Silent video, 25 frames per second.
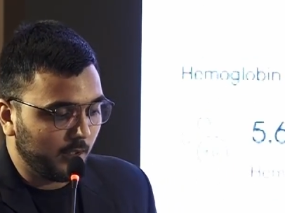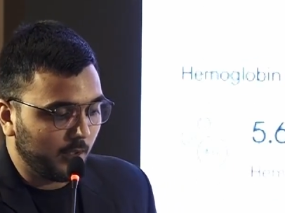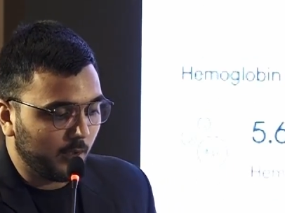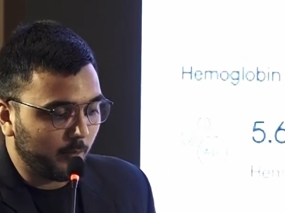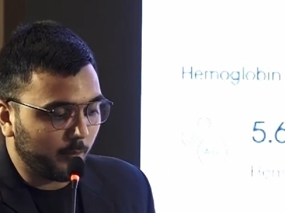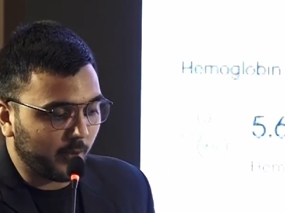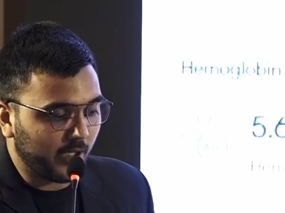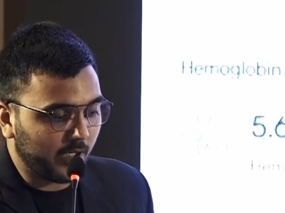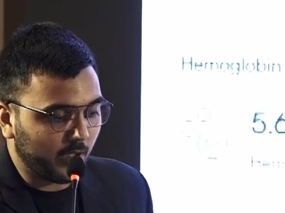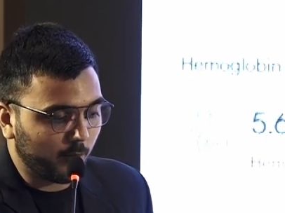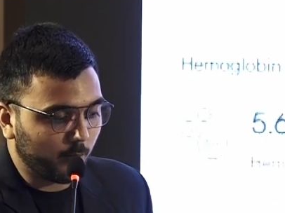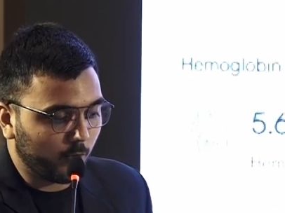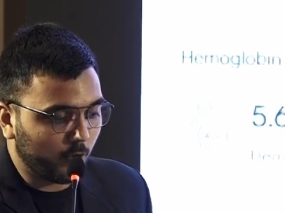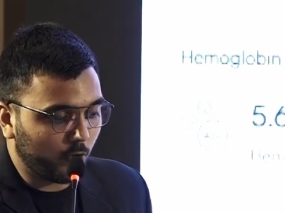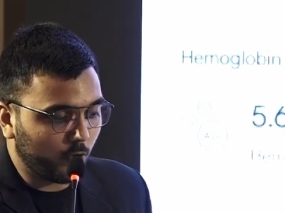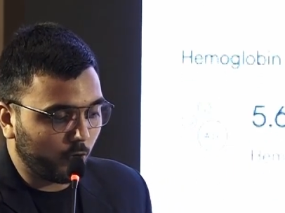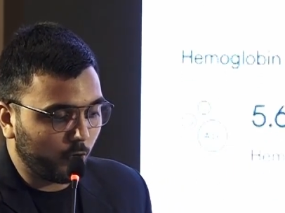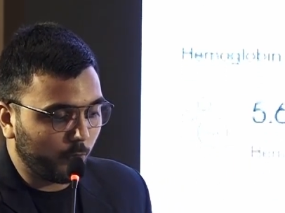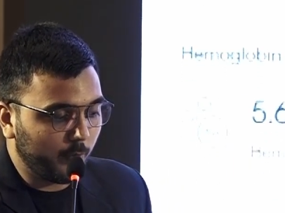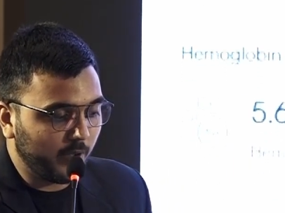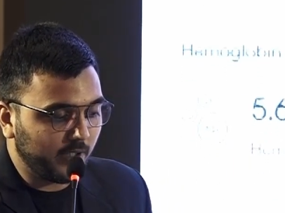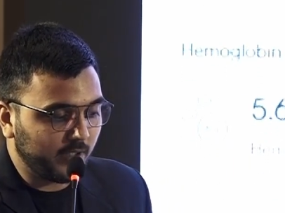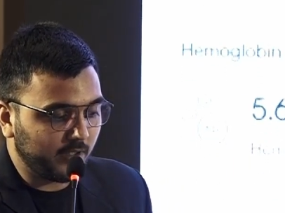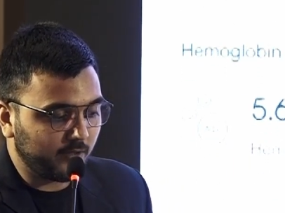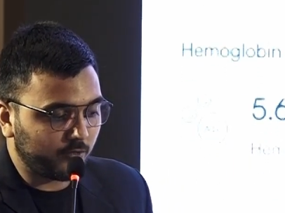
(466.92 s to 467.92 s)
My
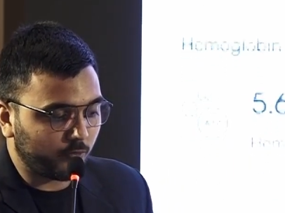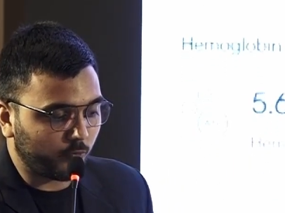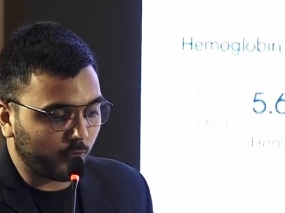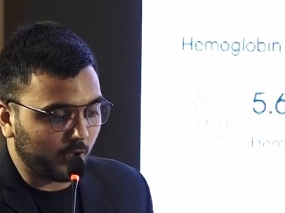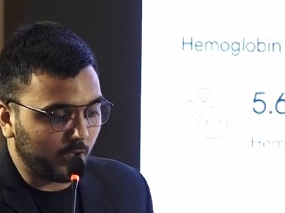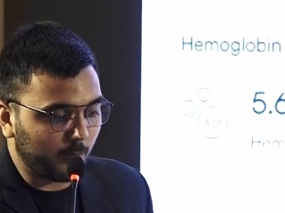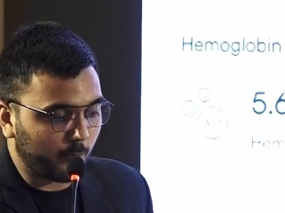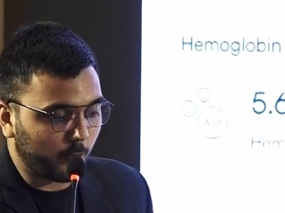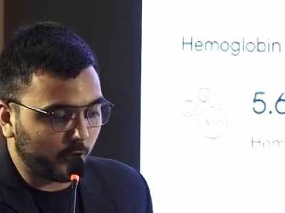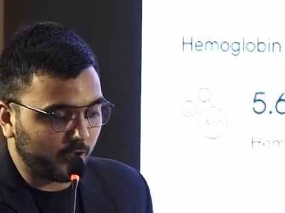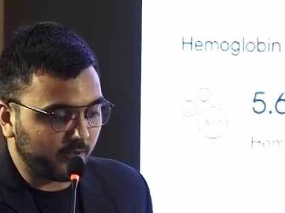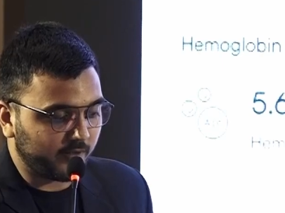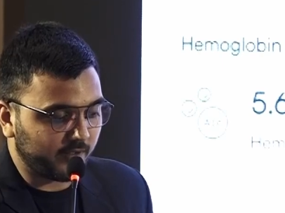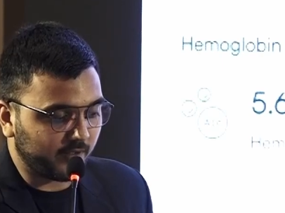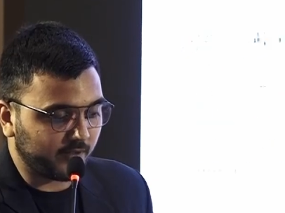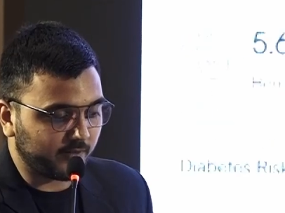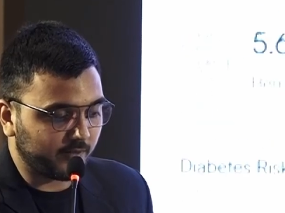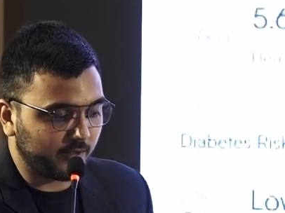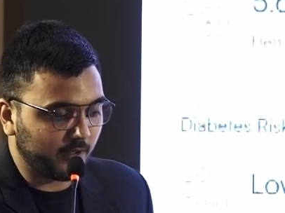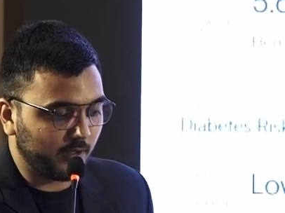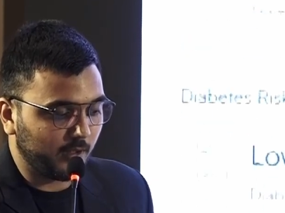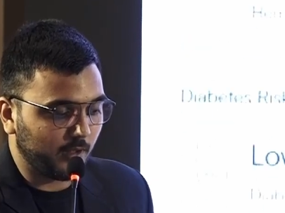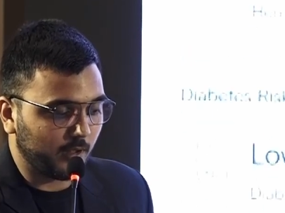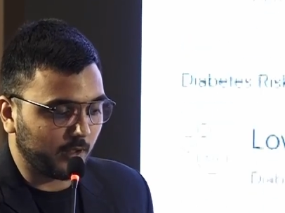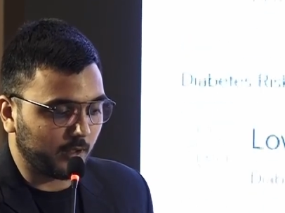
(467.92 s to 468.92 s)
hemoglobin is
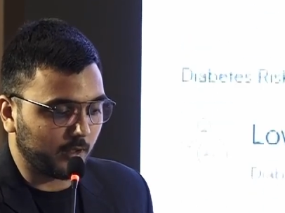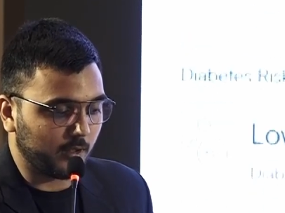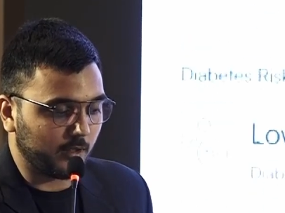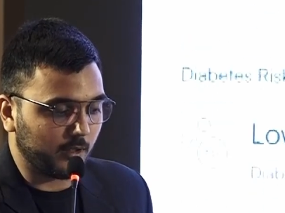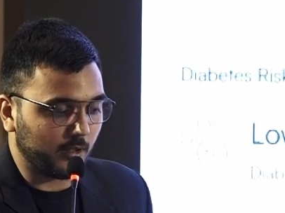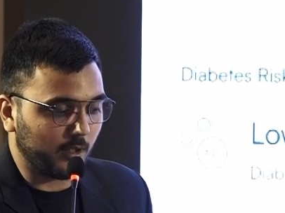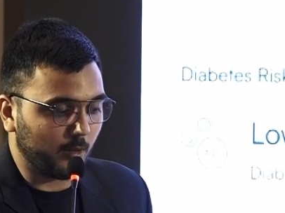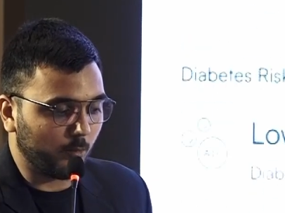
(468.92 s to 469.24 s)
12.60.